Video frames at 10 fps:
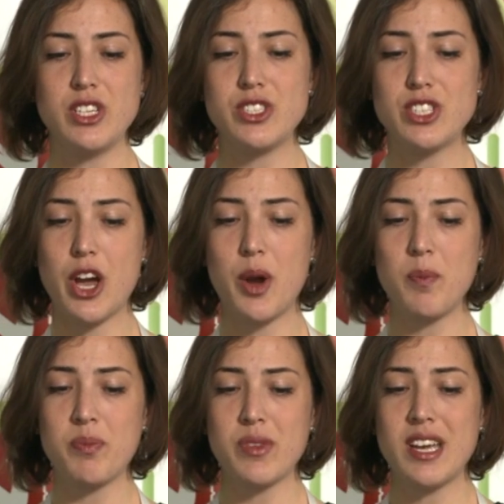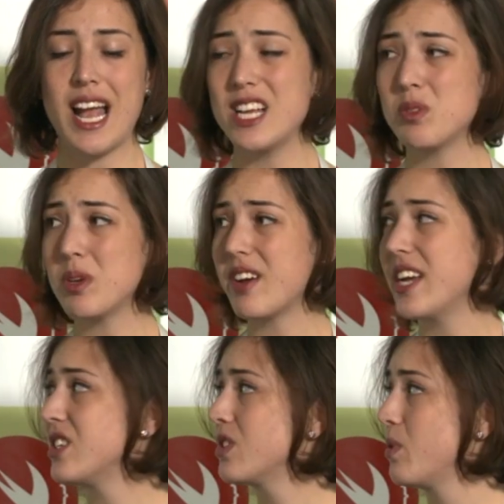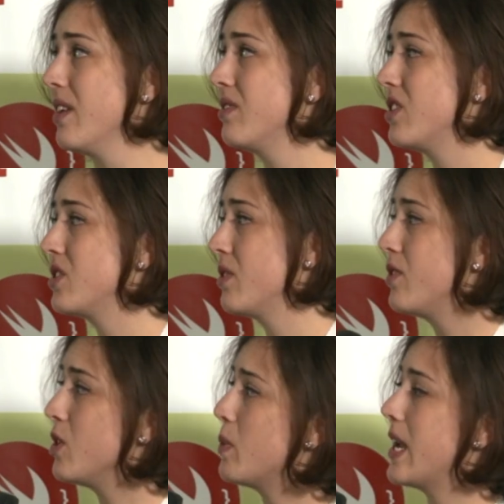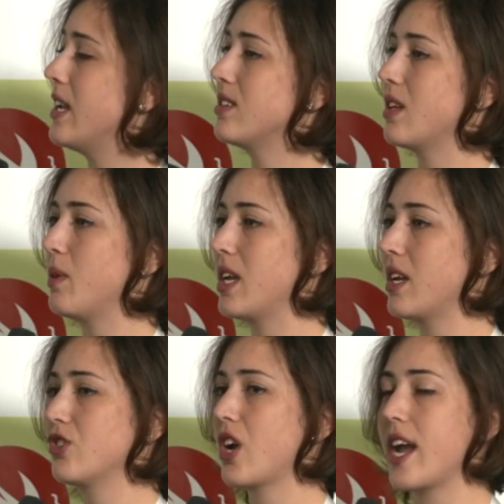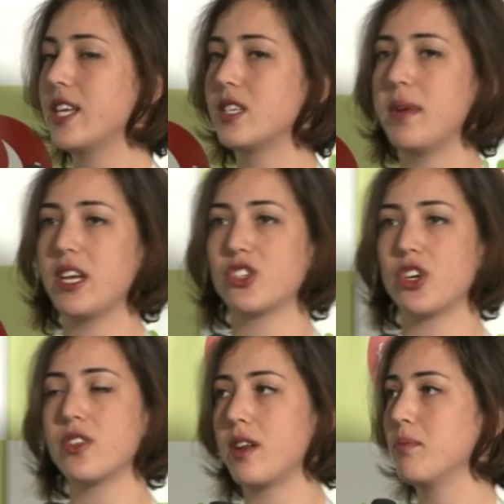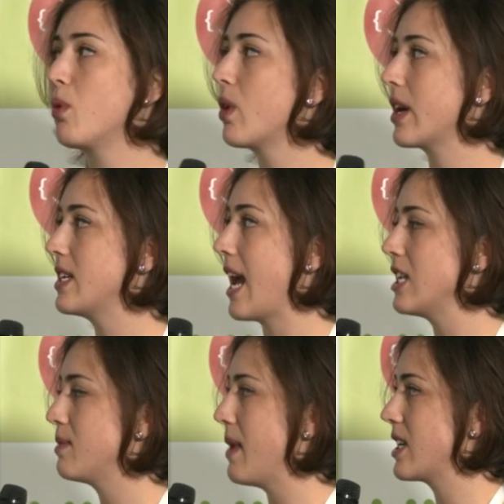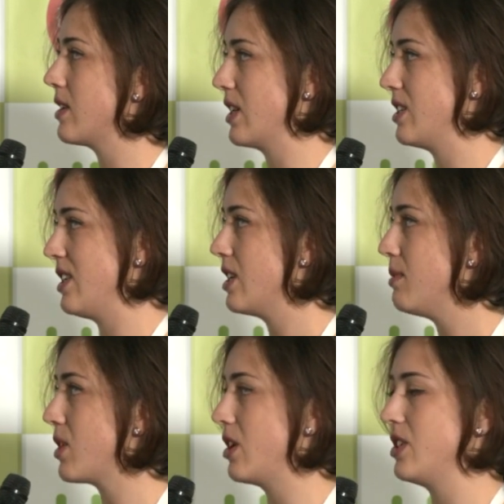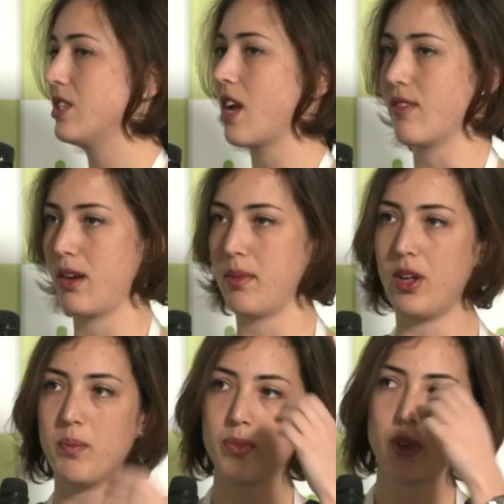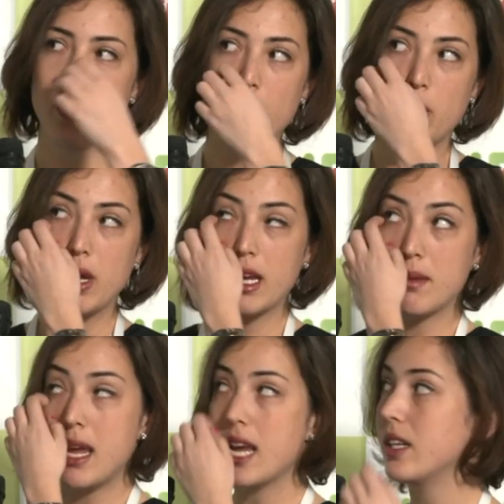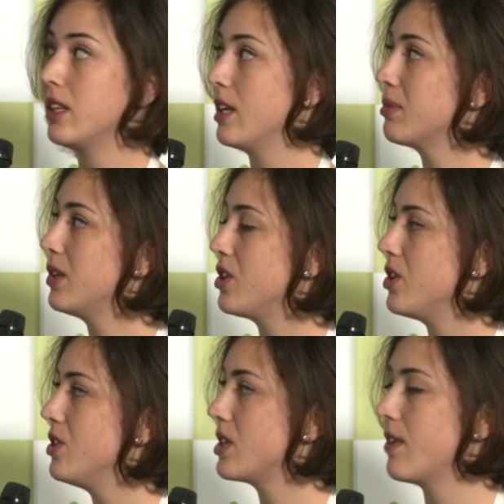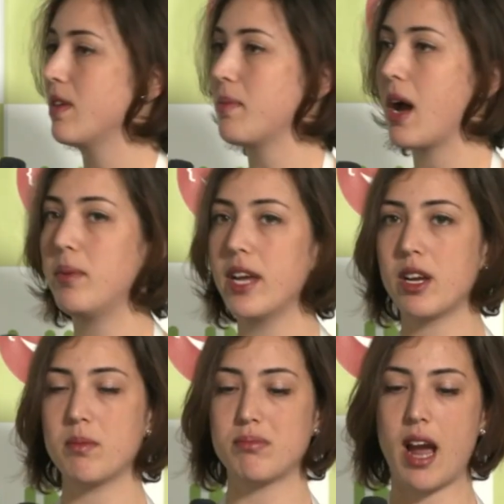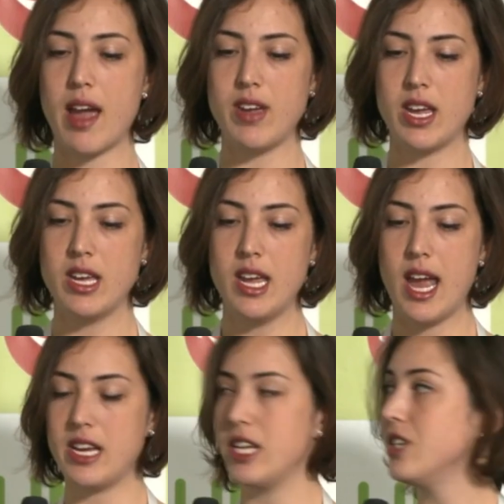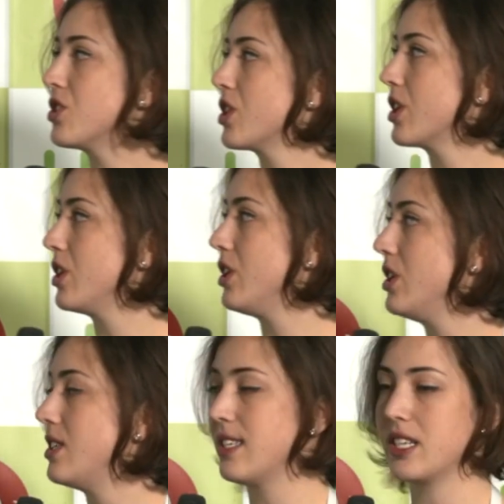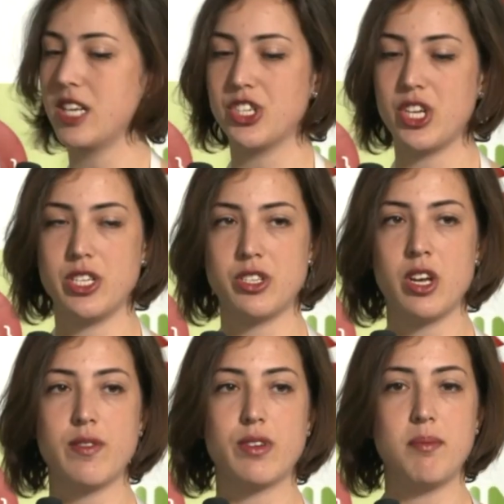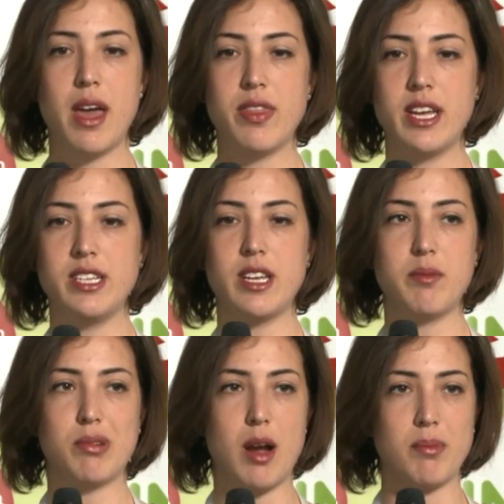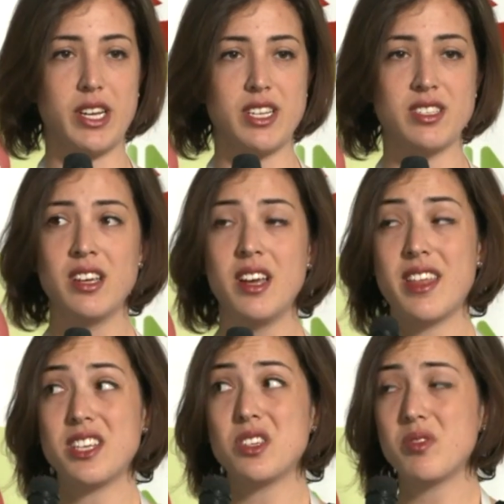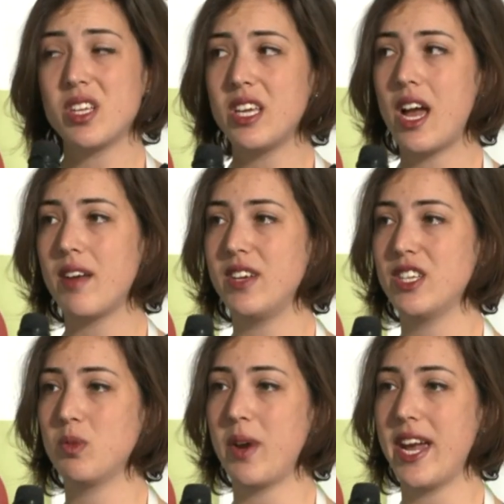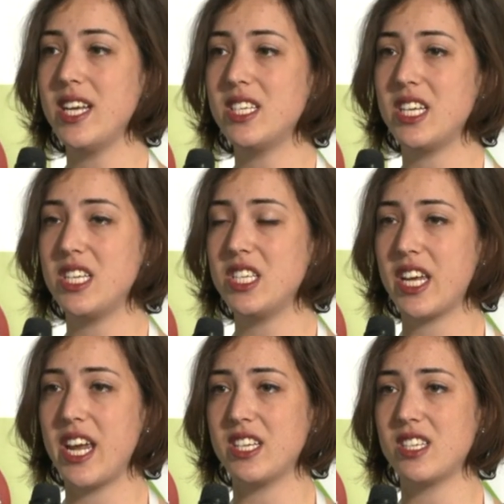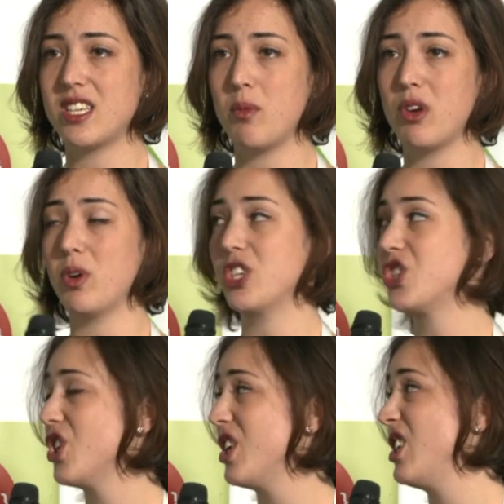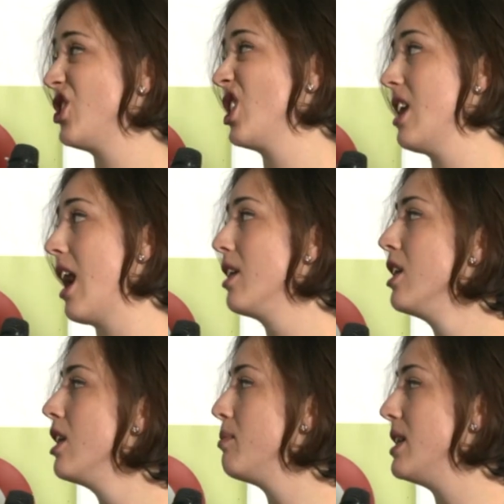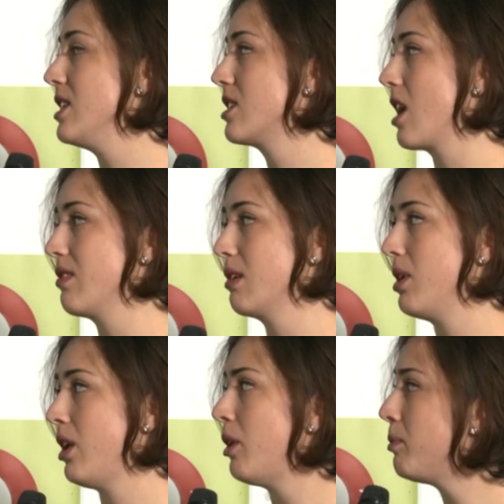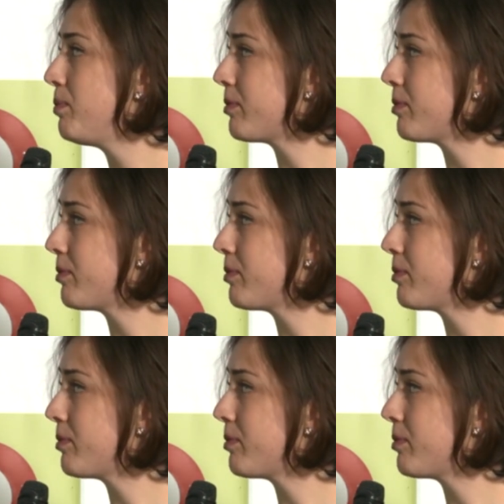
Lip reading: So, as we write Swift, there's a few ways that we can try to make sure that important aspects of our systems are discoverable. We can make liberal use of the public, private, and internal designations for methods and properties. That's a really obvious way to indicate to someone what should and should not be discoverable.